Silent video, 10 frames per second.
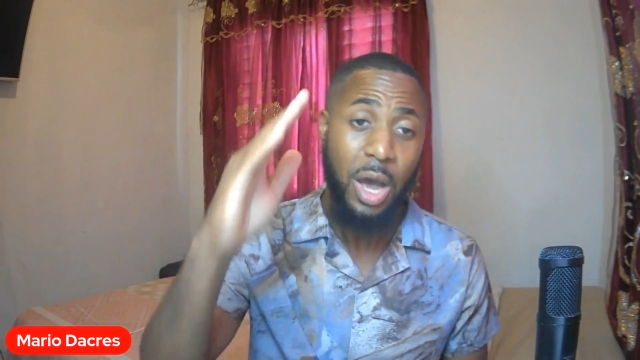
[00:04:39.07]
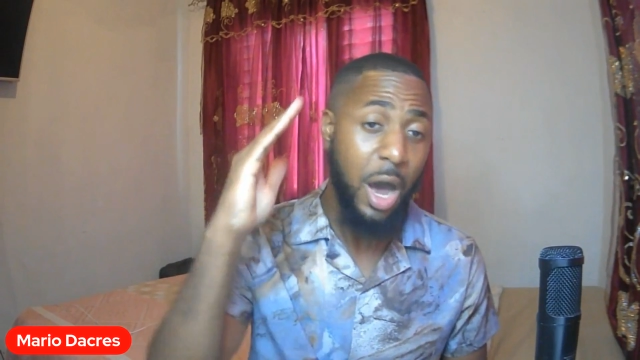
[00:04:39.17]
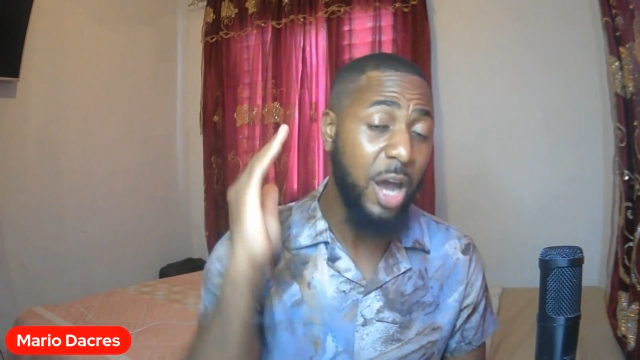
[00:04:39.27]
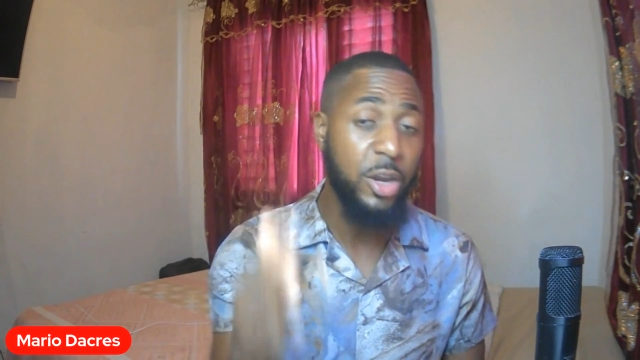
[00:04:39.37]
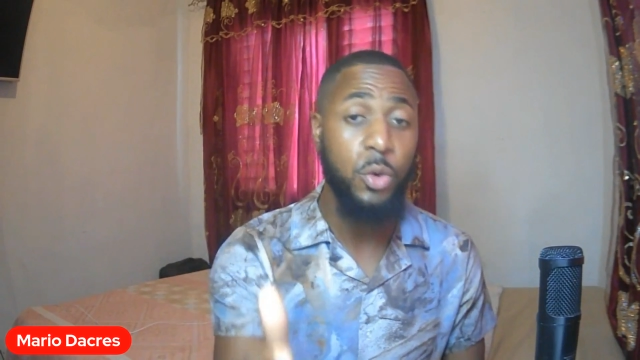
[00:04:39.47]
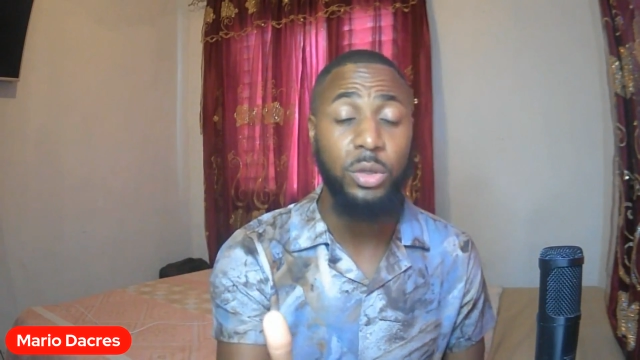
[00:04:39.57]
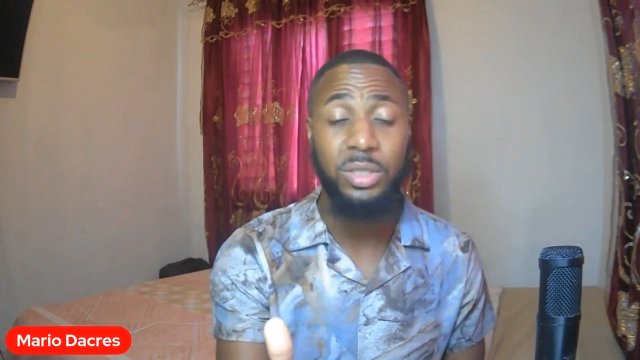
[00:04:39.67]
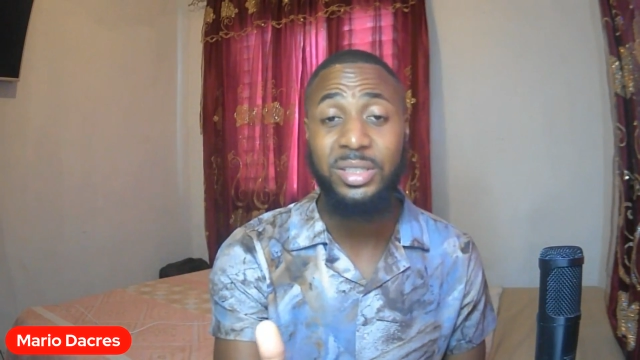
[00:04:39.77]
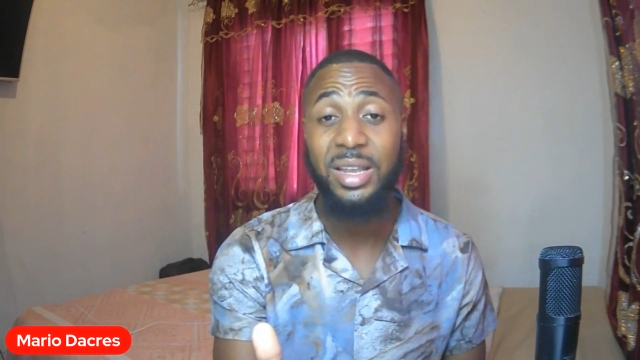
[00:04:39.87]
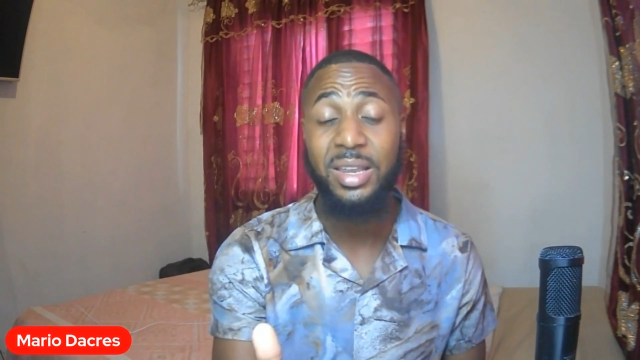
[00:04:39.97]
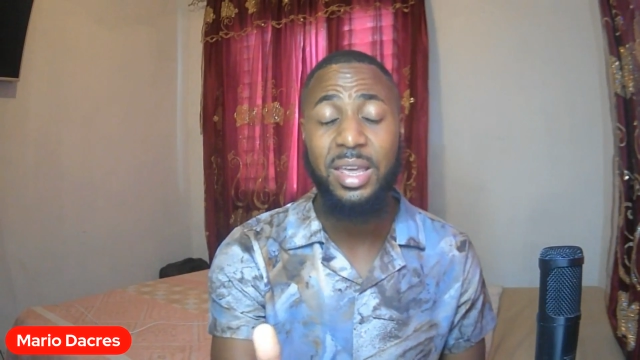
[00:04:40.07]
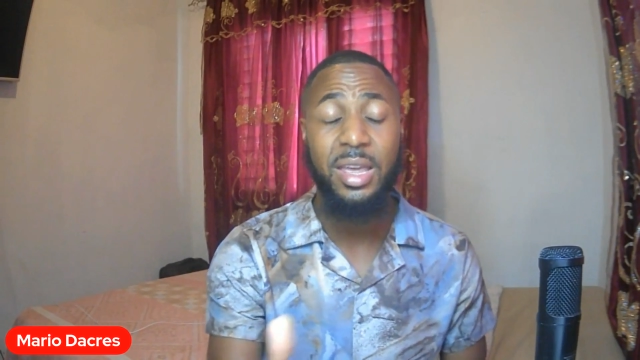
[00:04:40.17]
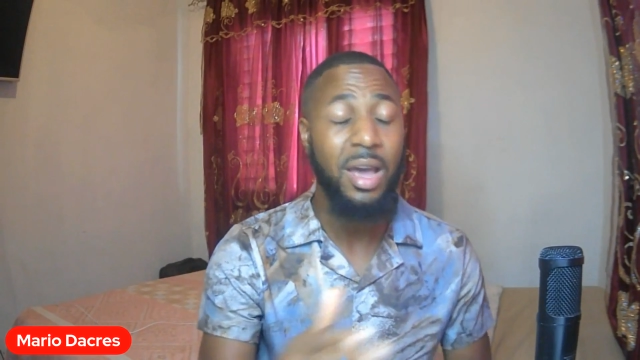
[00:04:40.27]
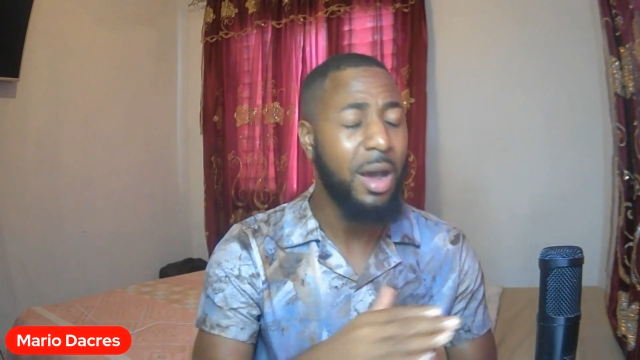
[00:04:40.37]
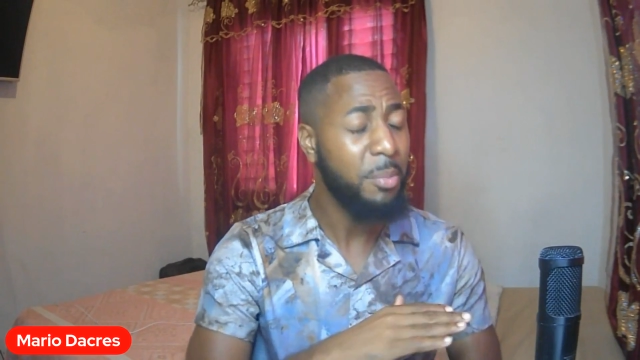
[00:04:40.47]
On the road to
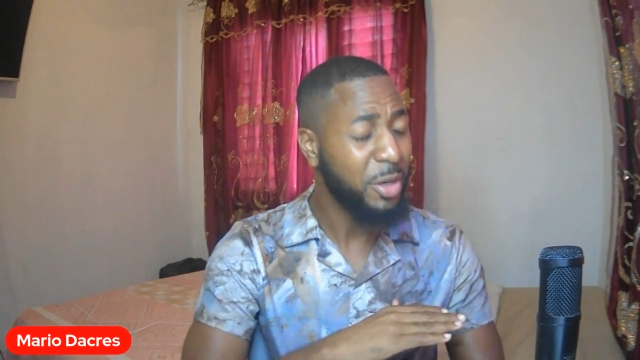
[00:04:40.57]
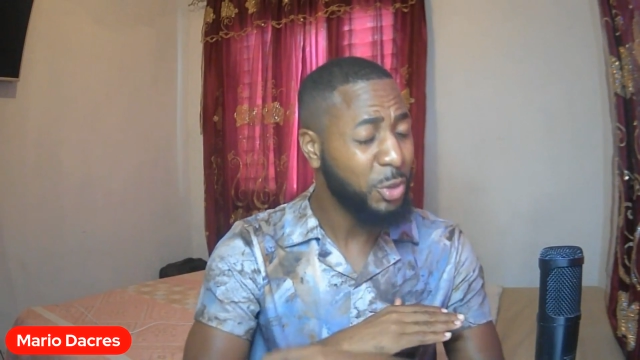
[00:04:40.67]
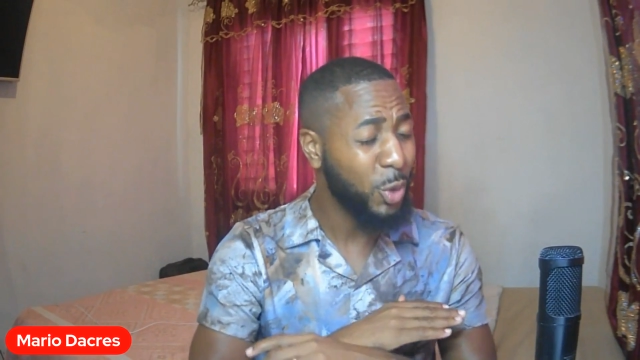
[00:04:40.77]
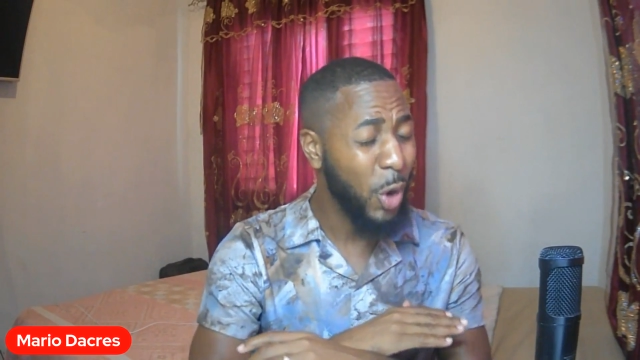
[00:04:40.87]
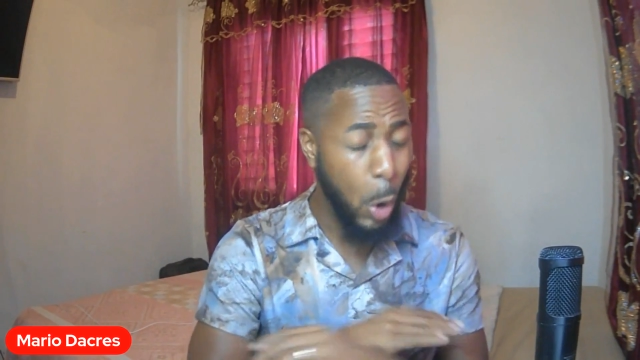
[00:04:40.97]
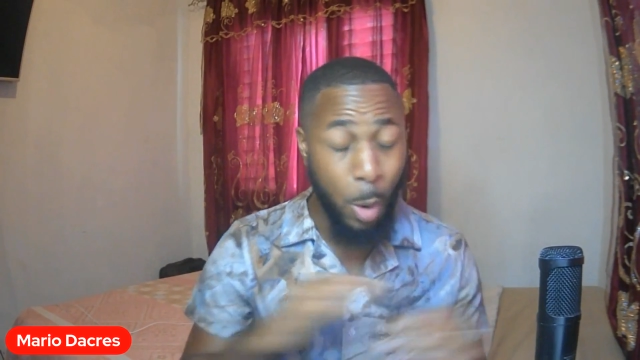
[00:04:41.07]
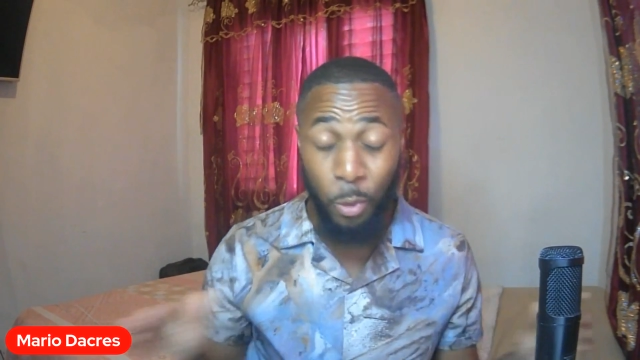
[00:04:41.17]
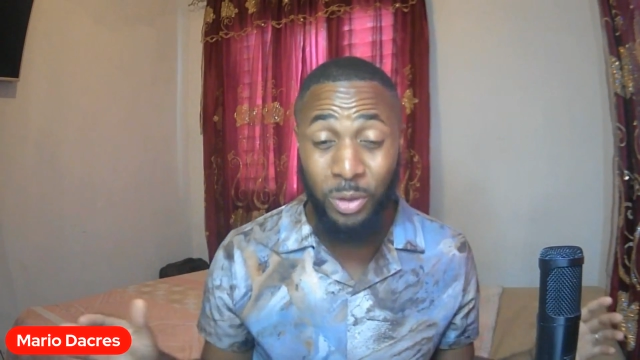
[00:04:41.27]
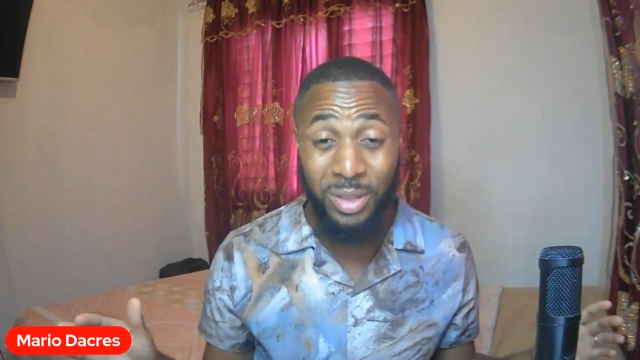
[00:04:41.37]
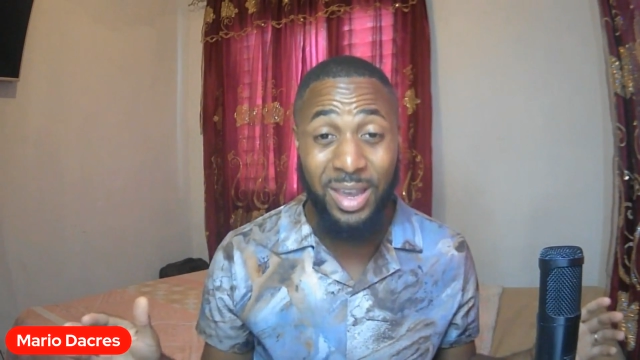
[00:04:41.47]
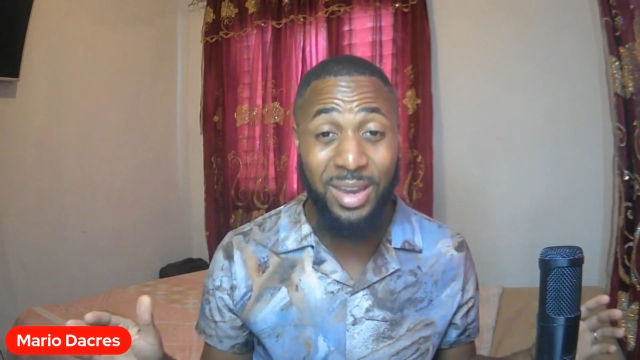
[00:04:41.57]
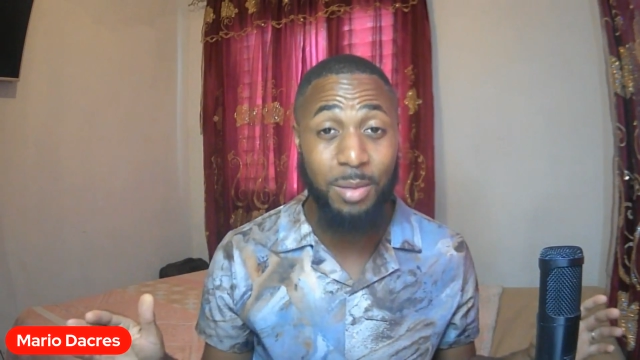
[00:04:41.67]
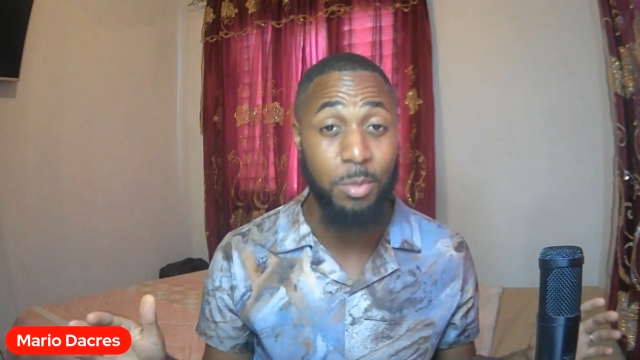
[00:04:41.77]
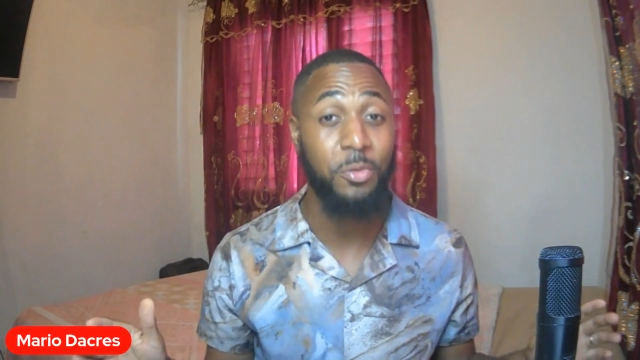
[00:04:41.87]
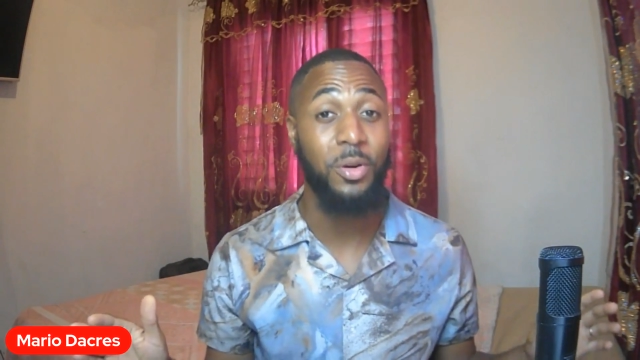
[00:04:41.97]
10K, I'm not sure how I'm going to get there
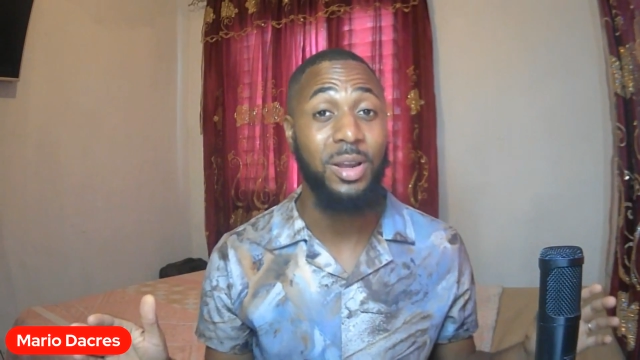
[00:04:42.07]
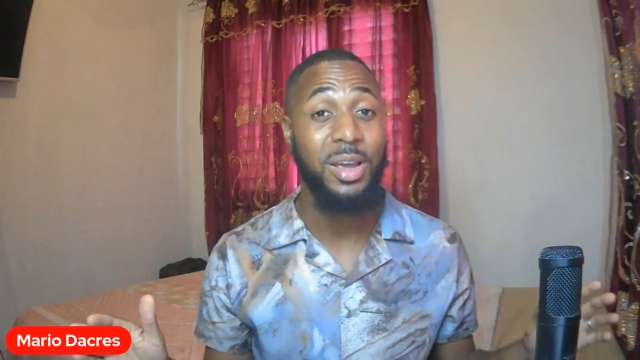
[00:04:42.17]
before